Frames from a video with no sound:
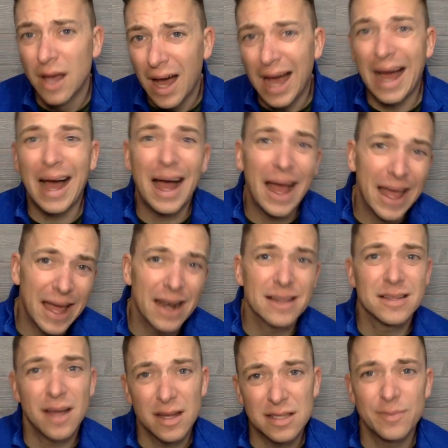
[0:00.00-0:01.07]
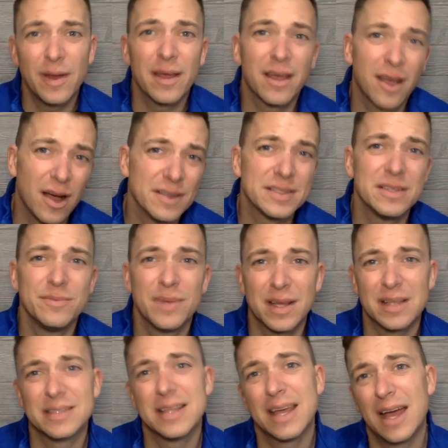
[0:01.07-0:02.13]
ah, I got to talk to my cousin
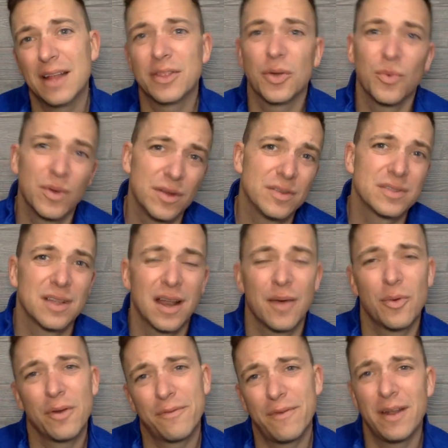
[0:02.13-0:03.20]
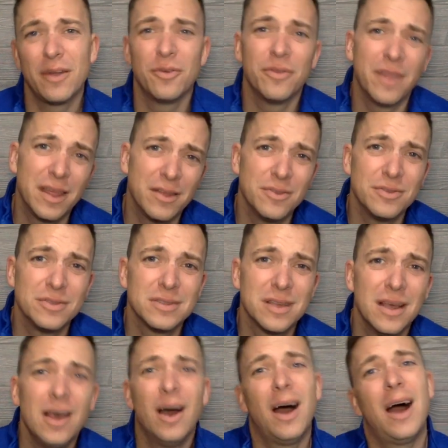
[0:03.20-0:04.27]
because they got their windows done. I want to find out who they use.
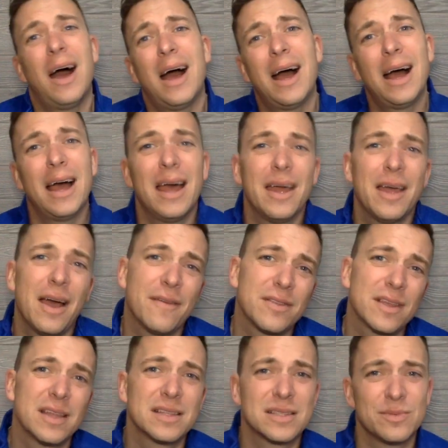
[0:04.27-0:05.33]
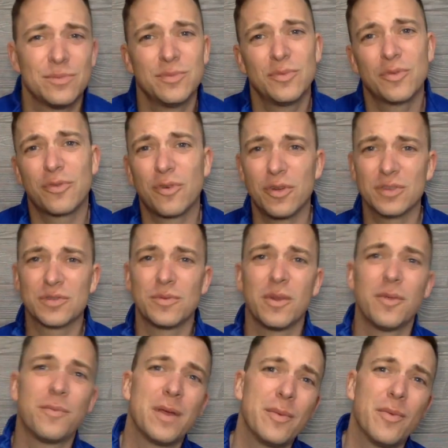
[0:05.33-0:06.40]
Ah, I have to get some referrals from
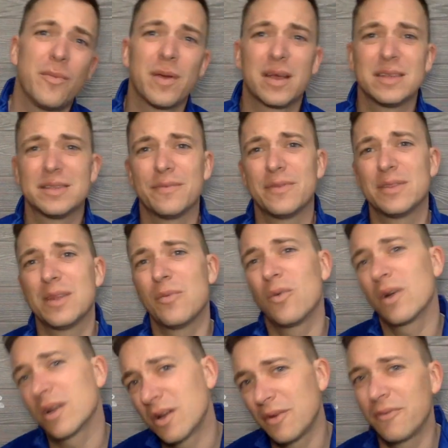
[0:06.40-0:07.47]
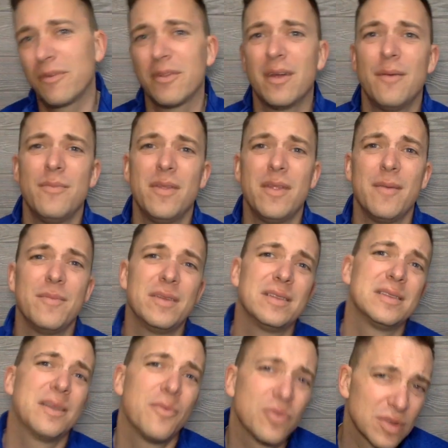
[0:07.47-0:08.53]
other people because if it worked good for them, then that
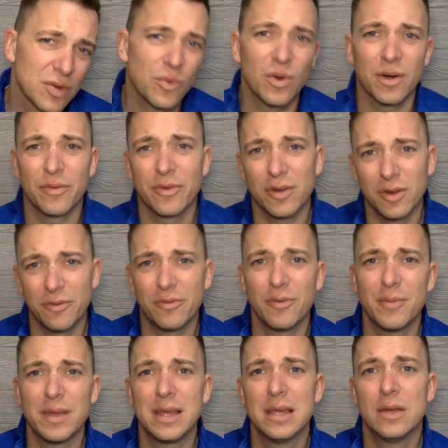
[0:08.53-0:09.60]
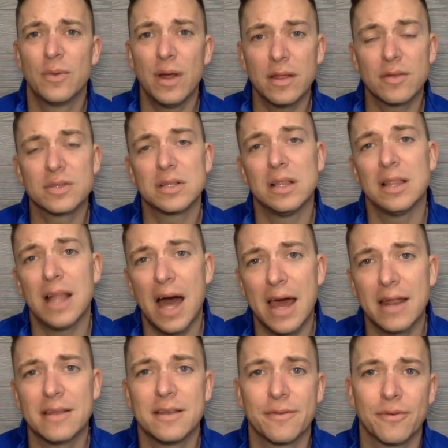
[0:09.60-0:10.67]
means that it was going to work for good for me. Right? There's a
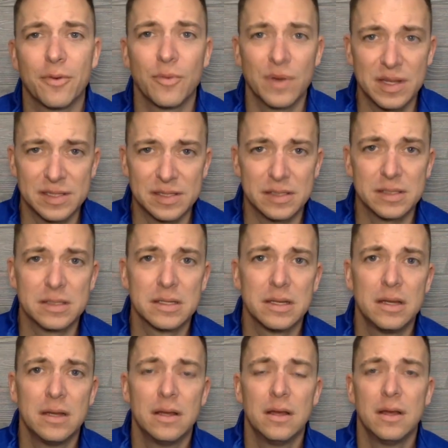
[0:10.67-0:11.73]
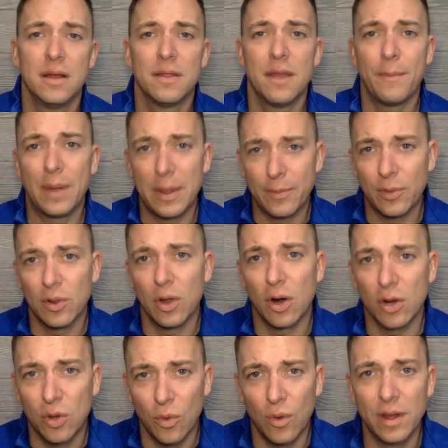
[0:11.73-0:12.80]
lot of different reasons that people
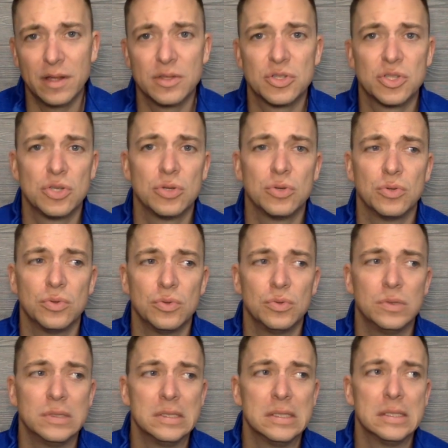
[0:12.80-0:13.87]
are going to